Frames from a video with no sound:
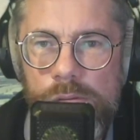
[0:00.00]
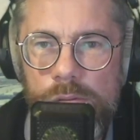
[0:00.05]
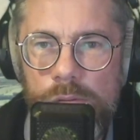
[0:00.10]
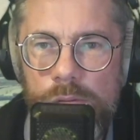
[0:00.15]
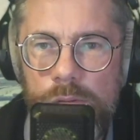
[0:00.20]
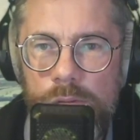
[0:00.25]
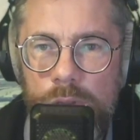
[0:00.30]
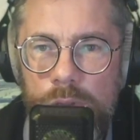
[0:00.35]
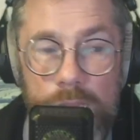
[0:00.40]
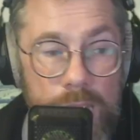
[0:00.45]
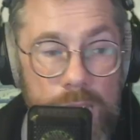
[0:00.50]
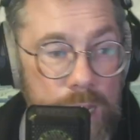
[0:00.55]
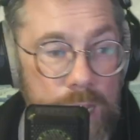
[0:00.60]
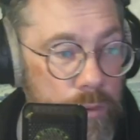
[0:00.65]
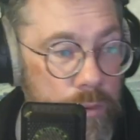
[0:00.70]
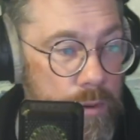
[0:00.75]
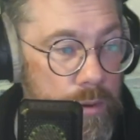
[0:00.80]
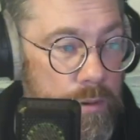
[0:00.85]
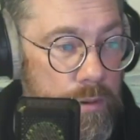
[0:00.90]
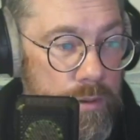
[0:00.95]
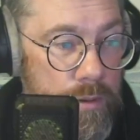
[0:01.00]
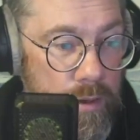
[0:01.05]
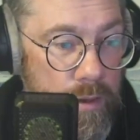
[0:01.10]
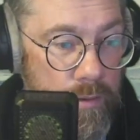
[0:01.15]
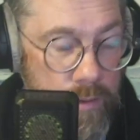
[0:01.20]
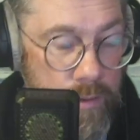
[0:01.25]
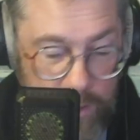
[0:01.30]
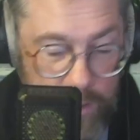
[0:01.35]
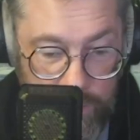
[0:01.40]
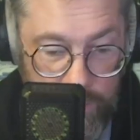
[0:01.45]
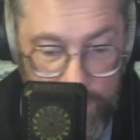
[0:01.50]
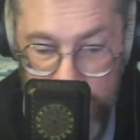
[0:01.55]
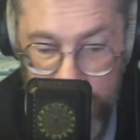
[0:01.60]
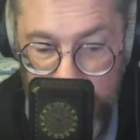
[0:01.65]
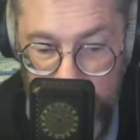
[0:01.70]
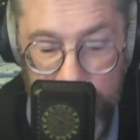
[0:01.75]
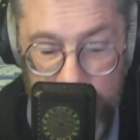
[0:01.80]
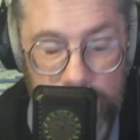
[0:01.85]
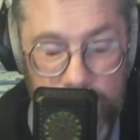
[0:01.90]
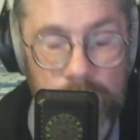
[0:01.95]
Again,
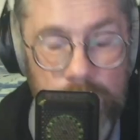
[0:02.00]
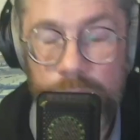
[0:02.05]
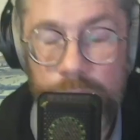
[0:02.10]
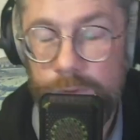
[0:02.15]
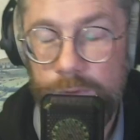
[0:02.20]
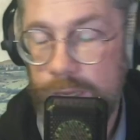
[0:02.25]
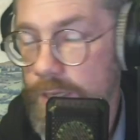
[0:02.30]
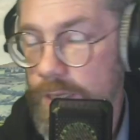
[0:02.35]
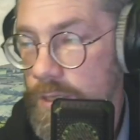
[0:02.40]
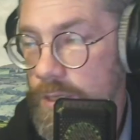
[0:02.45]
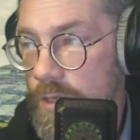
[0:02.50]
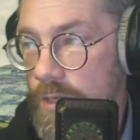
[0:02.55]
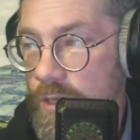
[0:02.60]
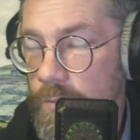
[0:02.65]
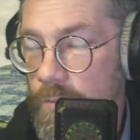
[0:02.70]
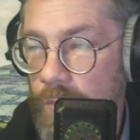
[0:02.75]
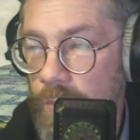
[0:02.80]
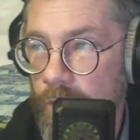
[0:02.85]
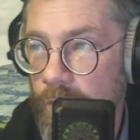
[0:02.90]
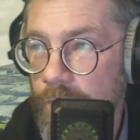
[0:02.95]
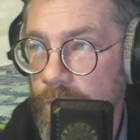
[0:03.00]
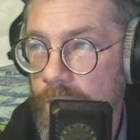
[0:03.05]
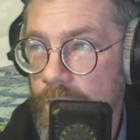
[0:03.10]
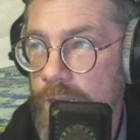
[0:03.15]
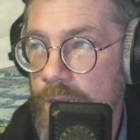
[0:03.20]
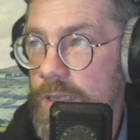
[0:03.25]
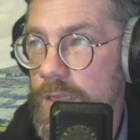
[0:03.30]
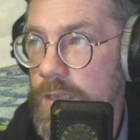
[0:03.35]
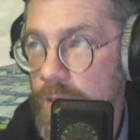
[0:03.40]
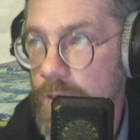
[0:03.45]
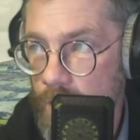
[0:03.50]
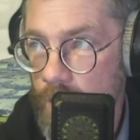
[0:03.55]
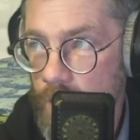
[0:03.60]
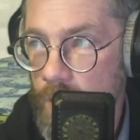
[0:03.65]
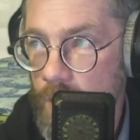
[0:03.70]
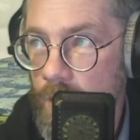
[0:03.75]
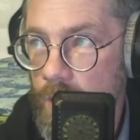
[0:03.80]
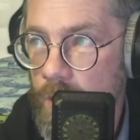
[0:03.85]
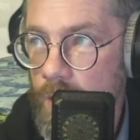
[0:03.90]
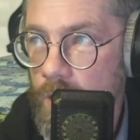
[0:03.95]
Christian faith is a simple faith.
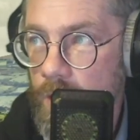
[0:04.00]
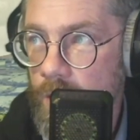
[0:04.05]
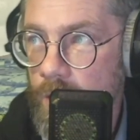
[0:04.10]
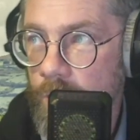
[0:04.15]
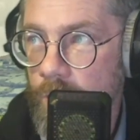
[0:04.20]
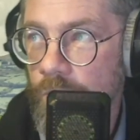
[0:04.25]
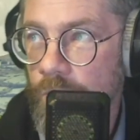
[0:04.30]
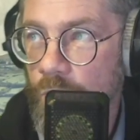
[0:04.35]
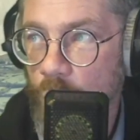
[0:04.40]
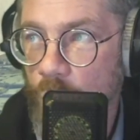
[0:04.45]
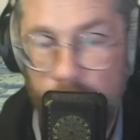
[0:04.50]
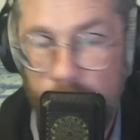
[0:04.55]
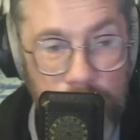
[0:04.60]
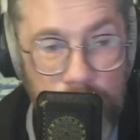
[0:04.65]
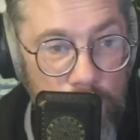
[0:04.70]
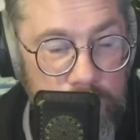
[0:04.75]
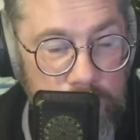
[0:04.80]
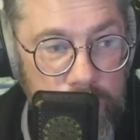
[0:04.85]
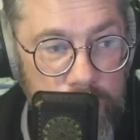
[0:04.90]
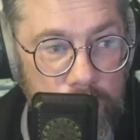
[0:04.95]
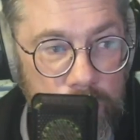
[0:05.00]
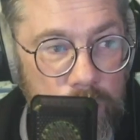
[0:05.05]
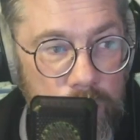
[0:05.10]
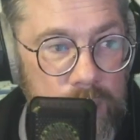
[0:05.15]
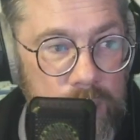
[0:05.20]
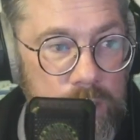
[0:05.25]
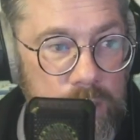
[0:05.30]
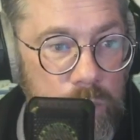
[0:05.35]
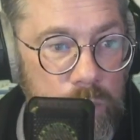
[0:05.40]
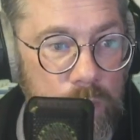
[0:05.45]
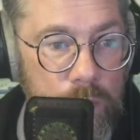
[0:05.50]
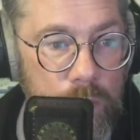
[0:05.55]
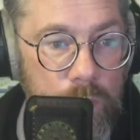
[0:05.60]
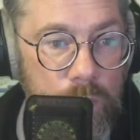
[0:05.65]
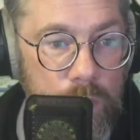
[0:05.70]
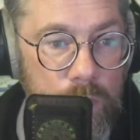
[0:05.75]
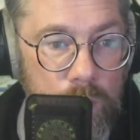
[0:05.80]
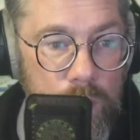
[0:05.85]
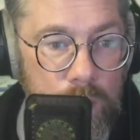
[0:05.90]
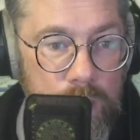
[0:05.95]
We're forced to go elsewhere.
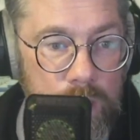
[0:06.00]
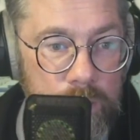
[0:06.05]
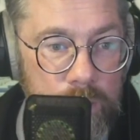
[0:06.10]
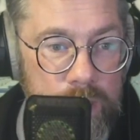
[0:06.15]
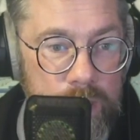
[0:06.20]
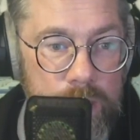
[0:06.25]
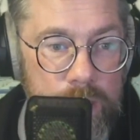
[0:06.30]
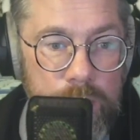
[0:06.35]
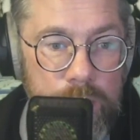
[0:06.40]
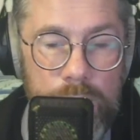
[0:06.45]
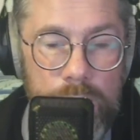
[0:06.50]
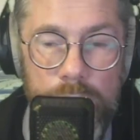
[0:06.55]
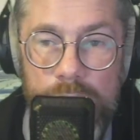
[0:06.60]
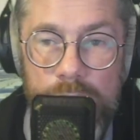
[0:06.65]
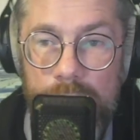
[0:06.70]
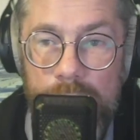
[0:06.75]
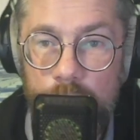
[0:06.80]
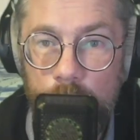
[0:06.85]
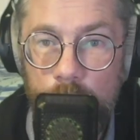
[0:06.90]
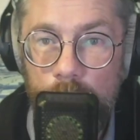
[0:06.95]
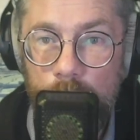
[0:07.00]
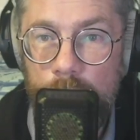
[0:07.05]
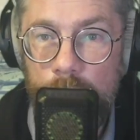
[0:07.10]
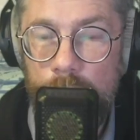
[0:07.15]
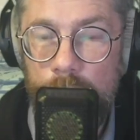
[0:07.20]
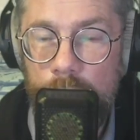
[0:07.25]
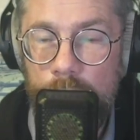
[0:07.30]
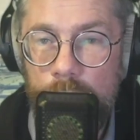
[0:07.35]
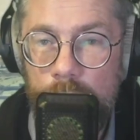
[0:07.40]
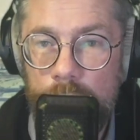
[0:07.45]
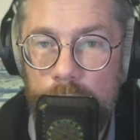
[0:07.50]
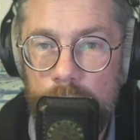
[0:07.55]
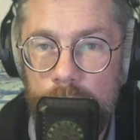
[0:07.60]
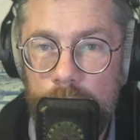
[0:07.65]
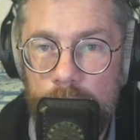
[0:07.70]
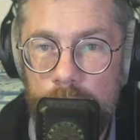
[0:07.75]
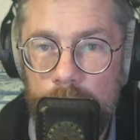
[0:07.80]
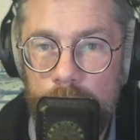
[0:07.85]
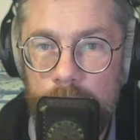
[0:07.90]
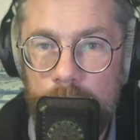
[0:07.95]
Where can we go? Natural law?
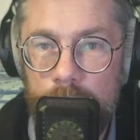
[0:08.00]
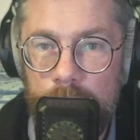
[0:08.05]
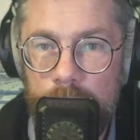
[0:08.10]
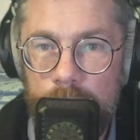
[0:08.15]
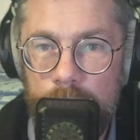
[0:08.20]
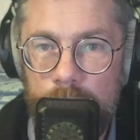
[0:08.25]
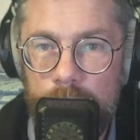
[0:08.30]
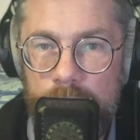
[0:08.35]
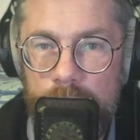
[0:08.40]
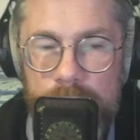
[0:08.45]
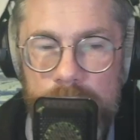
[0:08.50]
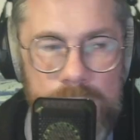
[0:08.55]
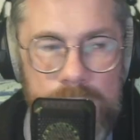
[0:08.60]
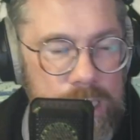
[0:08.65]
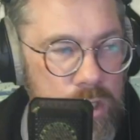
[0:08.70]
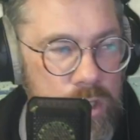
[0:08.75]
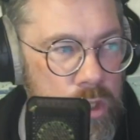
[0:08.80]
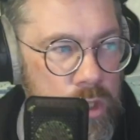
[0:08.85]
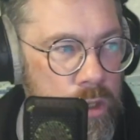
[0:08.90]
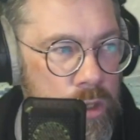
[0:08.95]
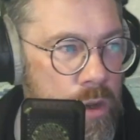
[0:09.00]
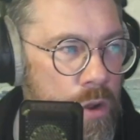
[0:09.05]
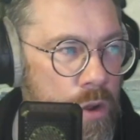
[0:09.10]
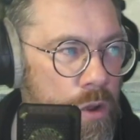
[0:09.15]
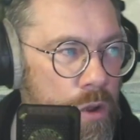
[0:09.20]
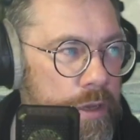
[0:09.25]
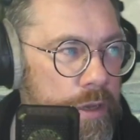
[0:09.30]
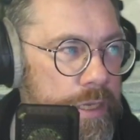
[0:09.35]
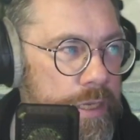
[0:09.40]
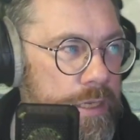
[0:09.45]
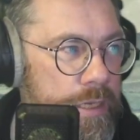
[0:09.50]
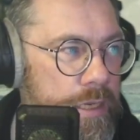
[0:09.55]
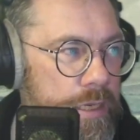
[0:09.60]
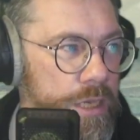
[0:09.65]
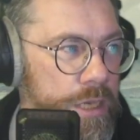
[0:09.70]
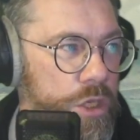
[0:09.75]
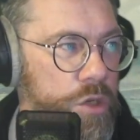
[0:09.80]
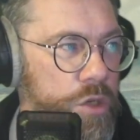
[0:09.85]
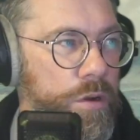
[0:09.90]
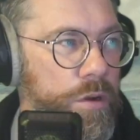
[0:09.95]
Is nature God? Is
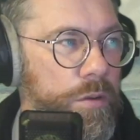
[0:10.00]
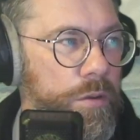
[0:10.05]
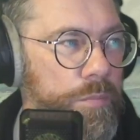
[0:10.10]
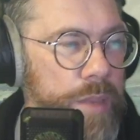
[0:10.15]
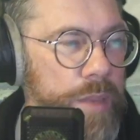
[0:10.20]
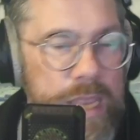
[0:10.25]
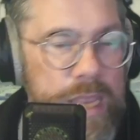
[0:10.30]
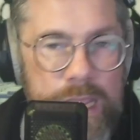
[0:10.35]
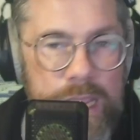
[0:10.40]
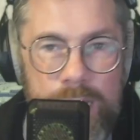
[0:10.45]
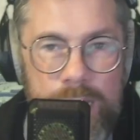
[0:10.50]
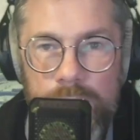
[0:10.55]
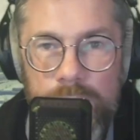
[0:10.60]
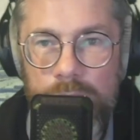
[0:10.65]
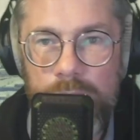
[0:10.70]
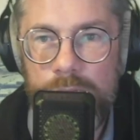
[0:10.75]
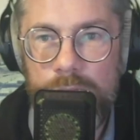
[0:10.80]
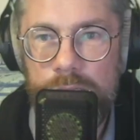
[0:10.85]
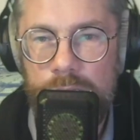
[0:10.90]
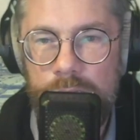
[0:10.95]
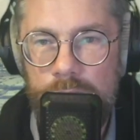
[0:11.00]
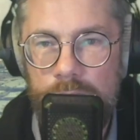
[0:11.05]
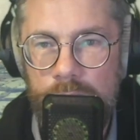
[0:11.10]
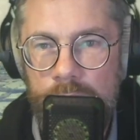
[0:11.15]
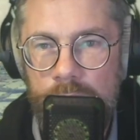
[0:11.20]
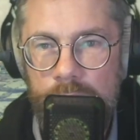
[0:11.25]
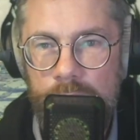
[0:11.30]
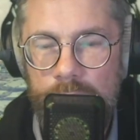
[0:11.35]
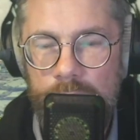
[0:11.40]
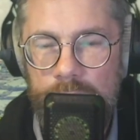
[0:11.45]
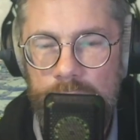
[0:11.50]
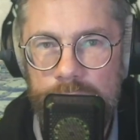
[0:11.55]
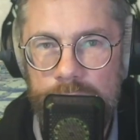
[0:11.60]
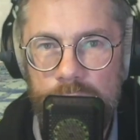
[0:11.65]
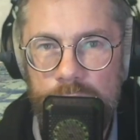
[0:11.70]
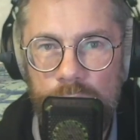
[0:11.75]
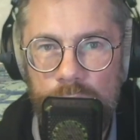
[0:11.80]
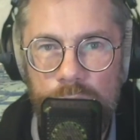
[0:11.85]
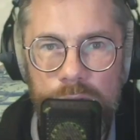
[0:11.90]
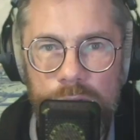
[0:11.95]
nature a being that gives
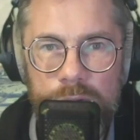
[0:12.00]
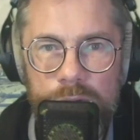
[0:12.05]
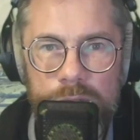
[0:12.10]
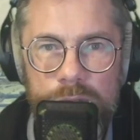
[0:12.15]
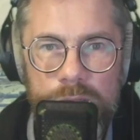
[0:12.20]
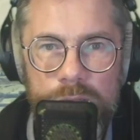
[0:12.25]
laws?